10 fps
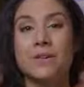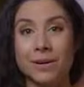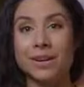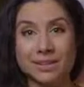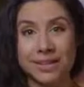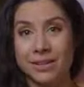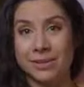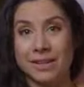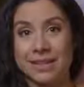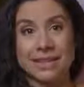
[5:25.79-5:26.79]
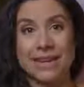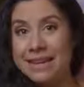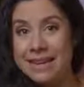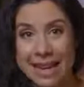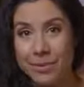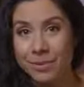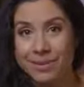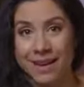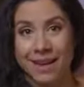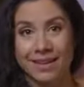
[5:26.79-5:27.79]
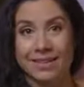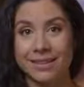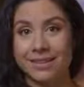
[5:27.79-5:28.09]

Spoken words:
for container queries. It enables that